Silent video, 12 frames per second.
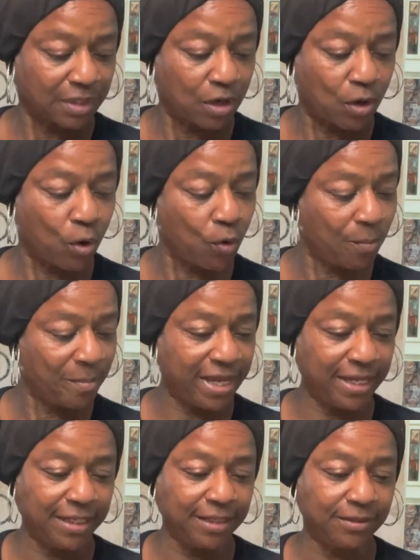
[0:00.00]

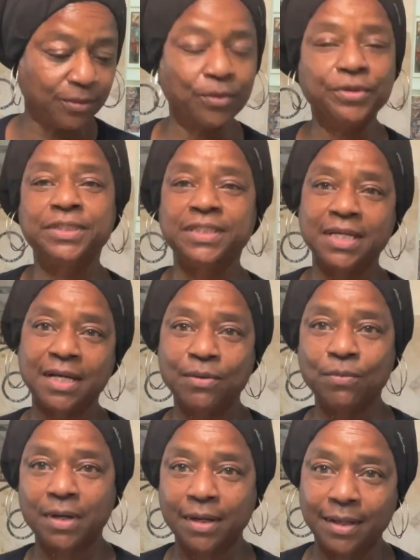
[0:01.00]
homemade or
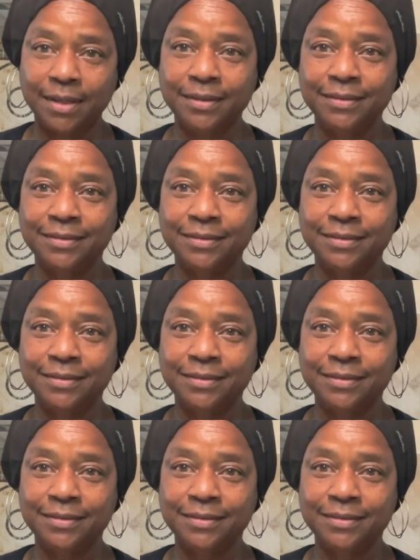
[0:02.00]
DIY